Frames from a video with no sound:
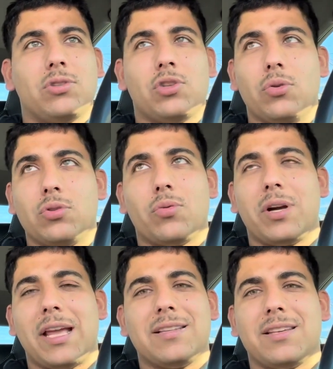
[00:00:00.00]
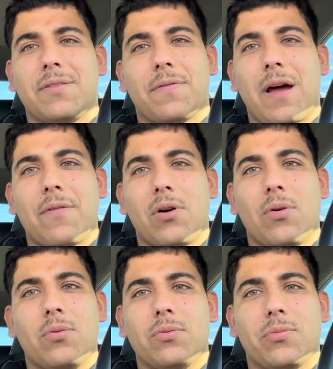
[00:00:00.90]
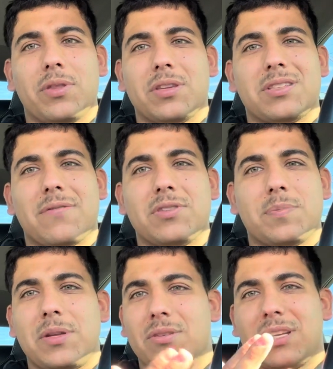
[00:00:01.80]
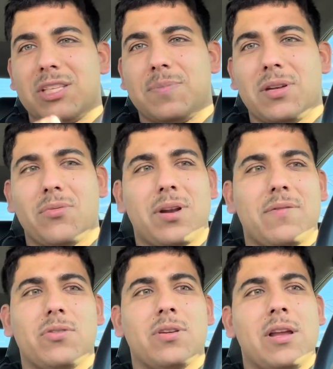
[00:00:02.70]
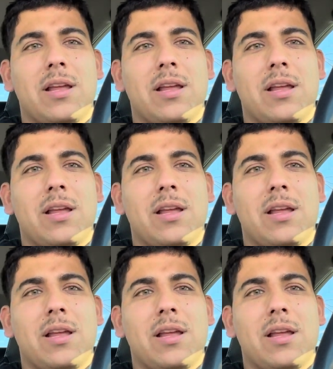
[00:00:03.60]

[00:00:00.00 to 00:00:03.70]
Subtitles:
tuned 2018 5.0 with the 7-speed or 10-speed or whatever.